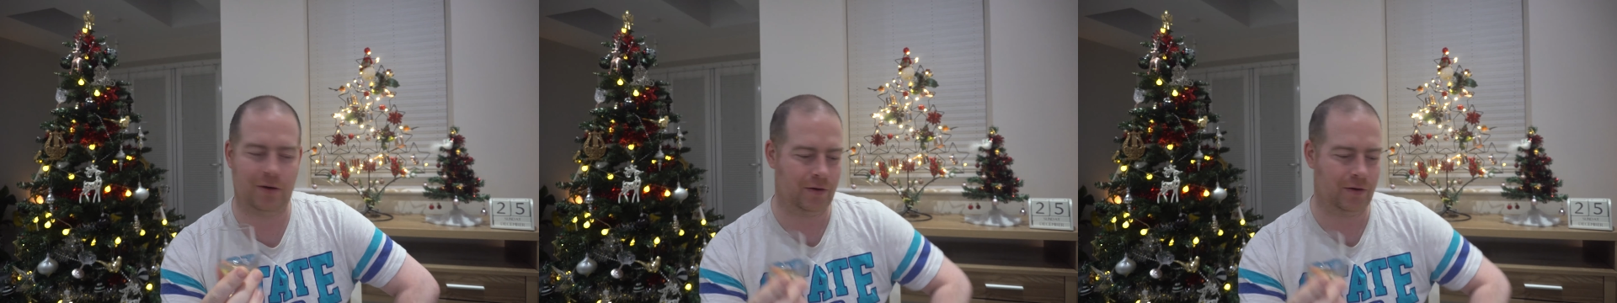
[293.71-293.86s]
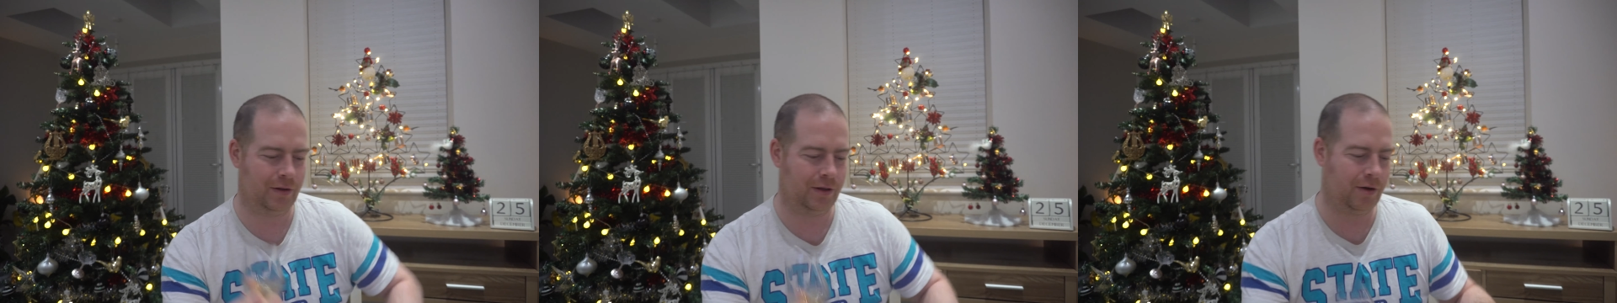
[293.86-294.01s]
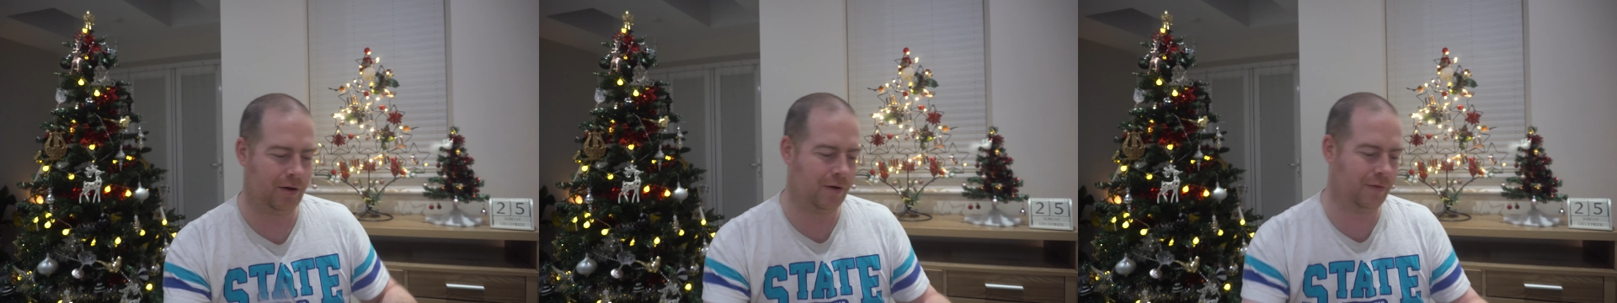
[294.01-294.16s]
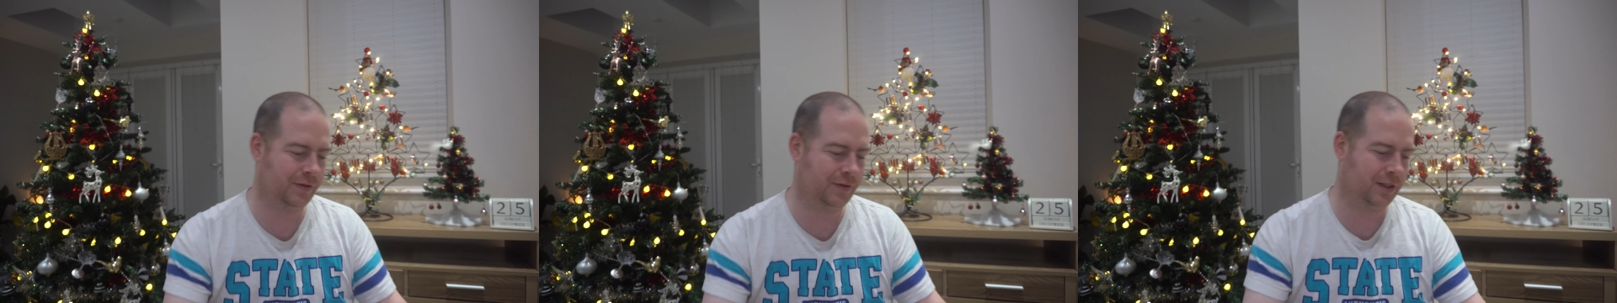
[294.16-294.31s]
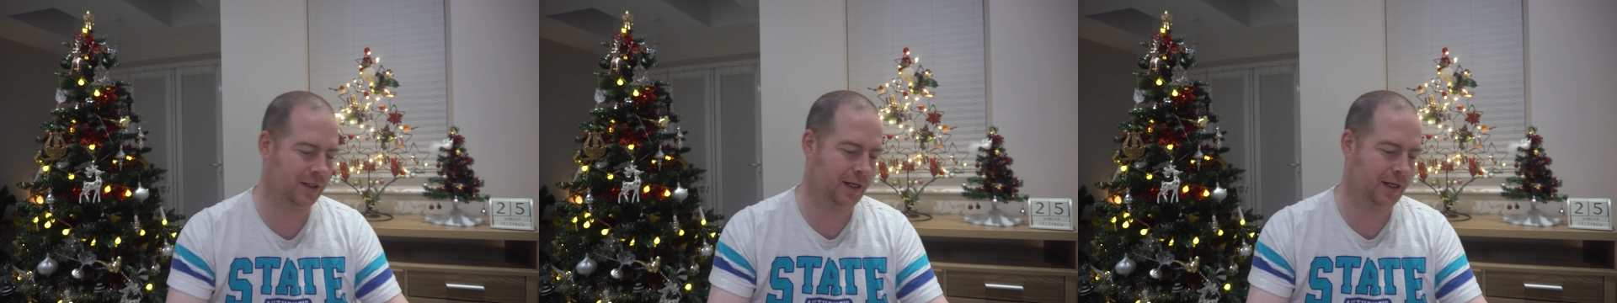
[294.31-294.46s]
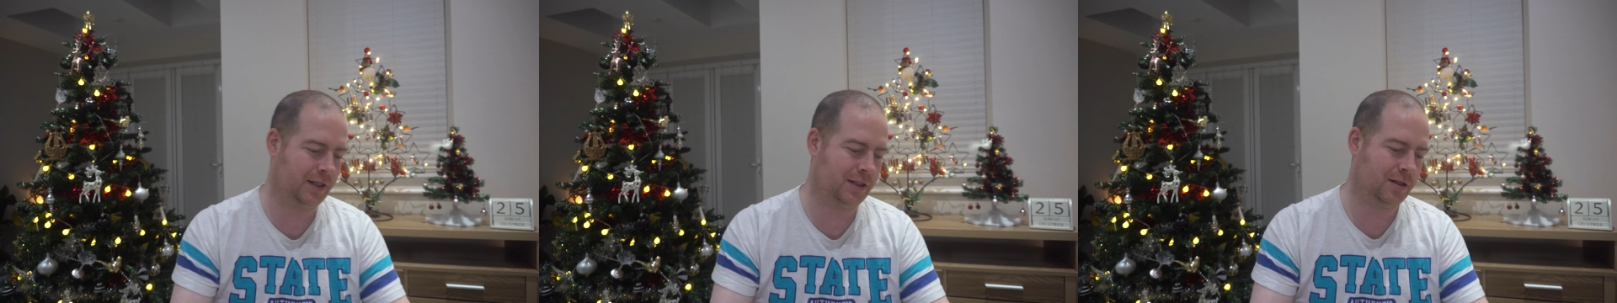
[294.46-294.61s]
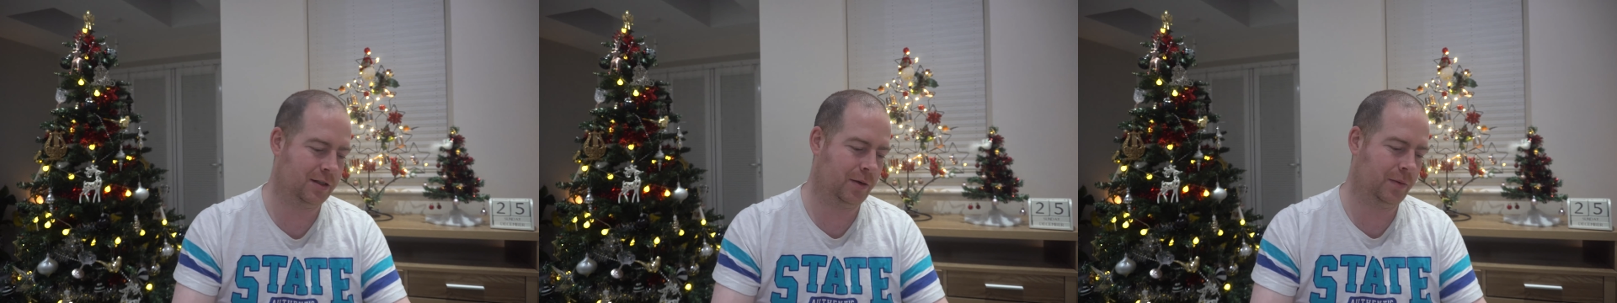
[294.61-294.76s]
on the
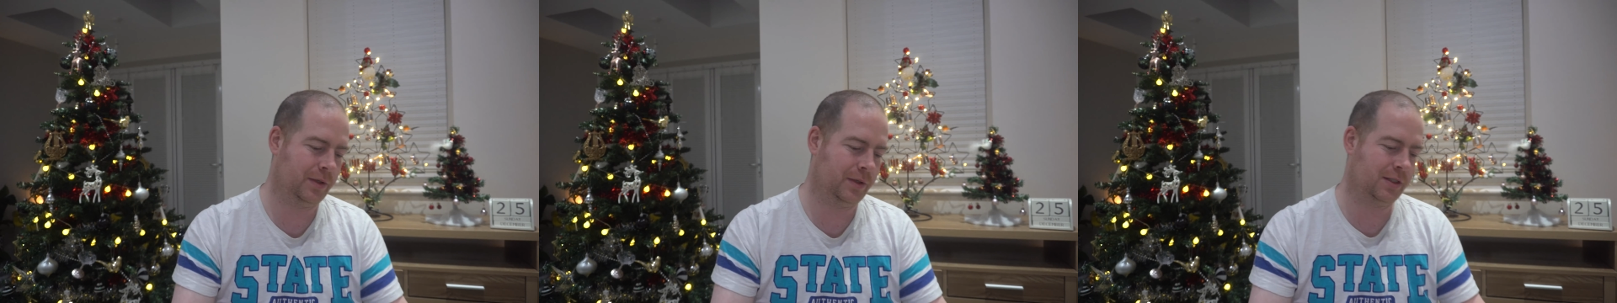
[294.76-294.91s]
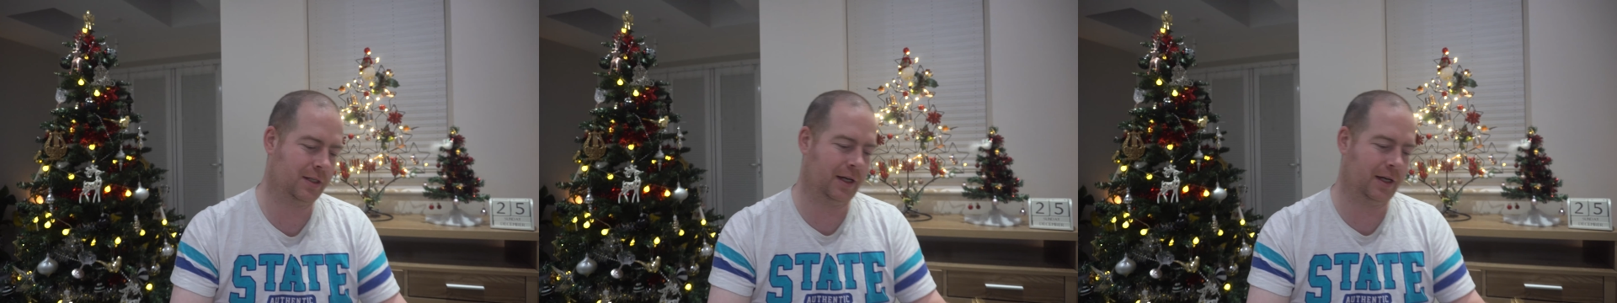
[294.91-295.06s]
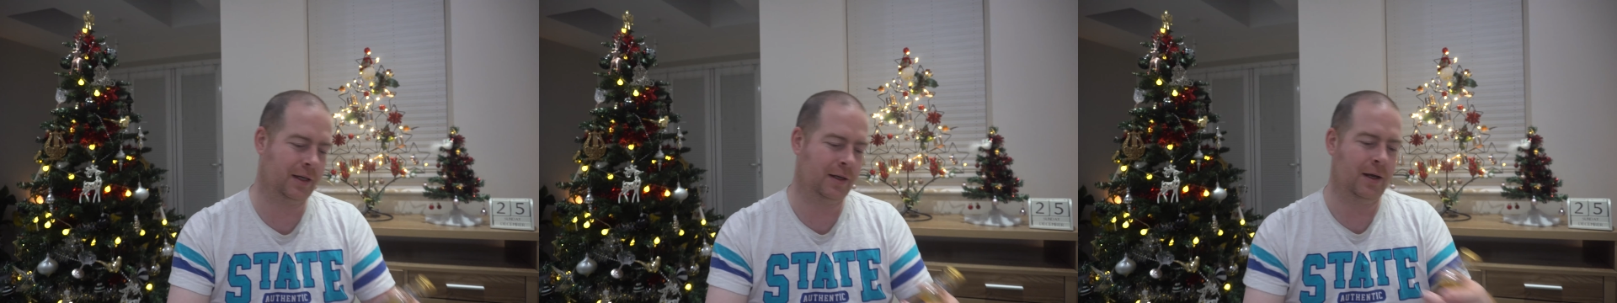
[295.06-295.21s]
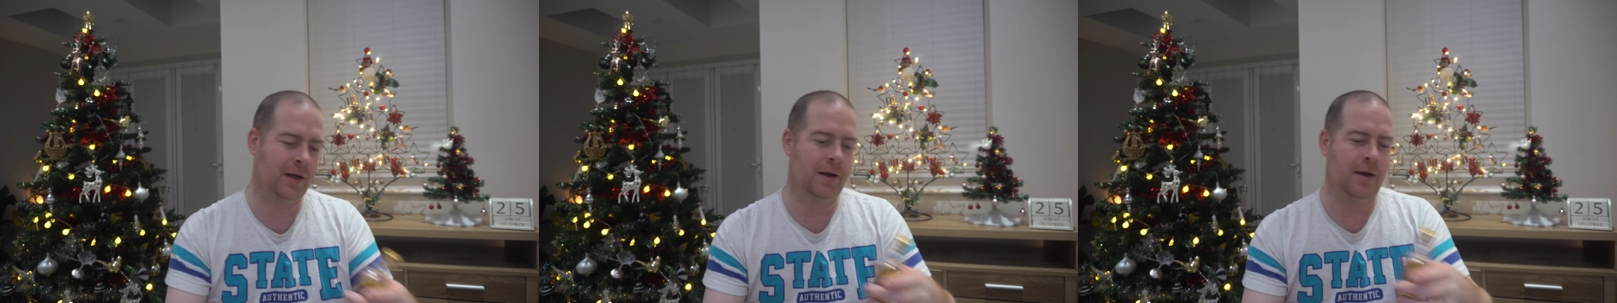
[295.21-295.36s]
aftertaste, I would say.